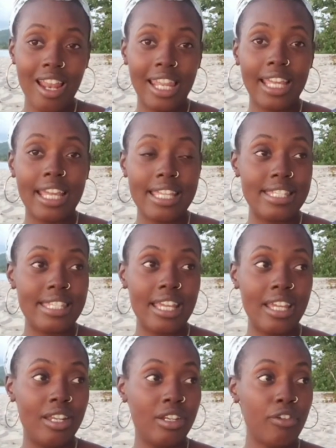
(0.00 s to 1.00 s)
Like I
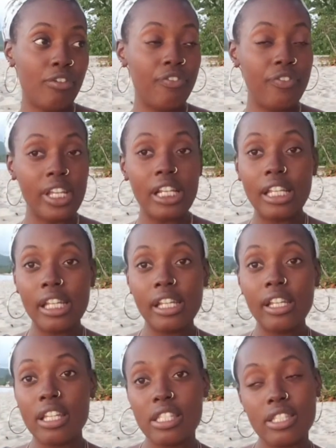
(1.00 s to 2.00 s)
said, the
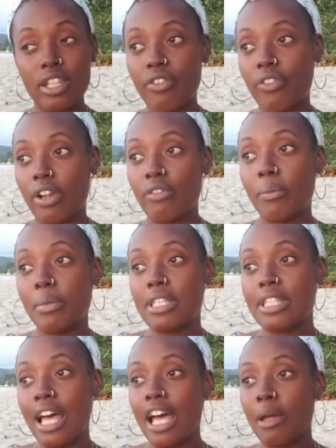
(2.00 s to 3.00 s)
feeling is different. From the
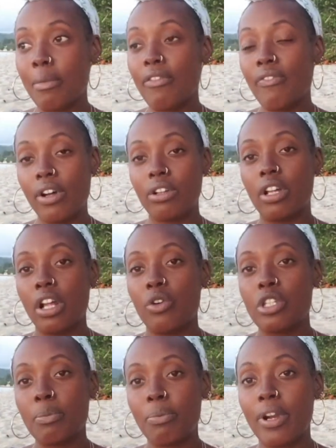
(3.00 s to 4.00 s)
time I found out I
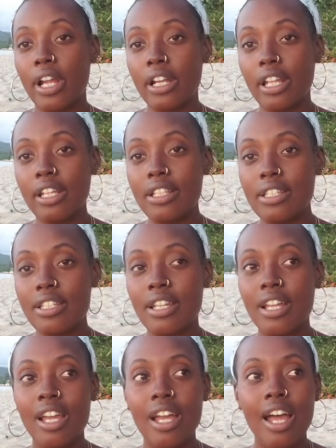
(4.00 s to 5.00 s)
was pregnant,
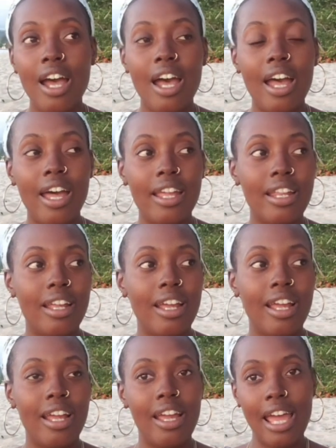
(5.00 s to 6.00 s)
at
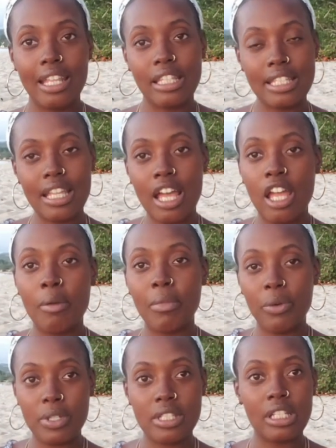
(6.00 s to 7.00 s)
the
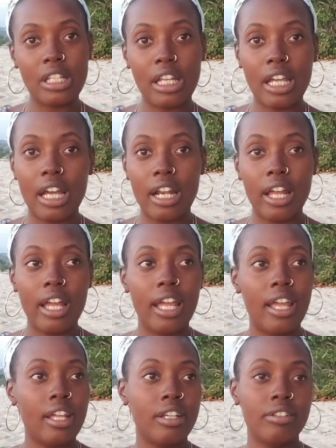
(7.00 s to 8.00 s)
time I was still in
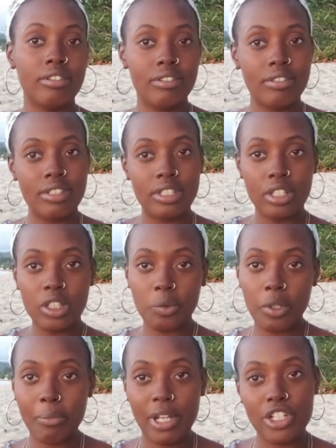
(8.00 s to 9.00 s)
Ghana and
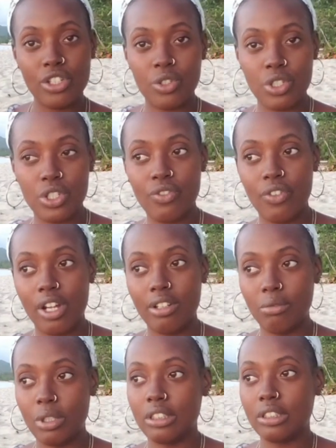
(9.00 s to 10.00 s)
still with my children's,
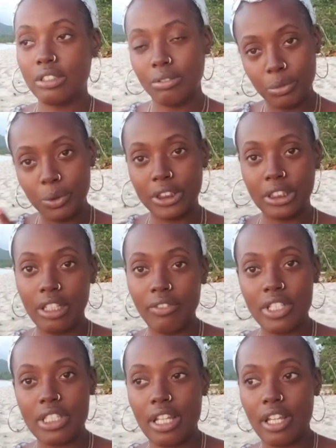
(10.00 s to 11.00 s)
well, we were still
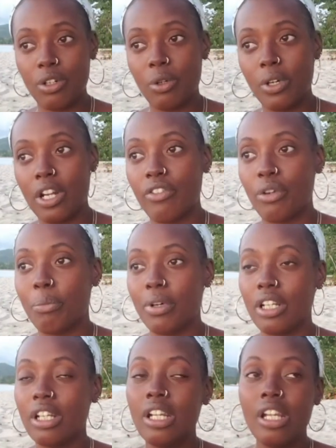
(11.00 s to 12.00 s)
living together or whatever,
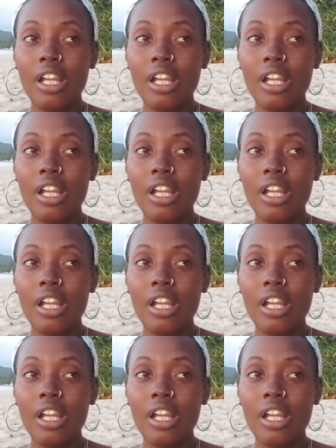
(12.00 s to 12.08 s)
but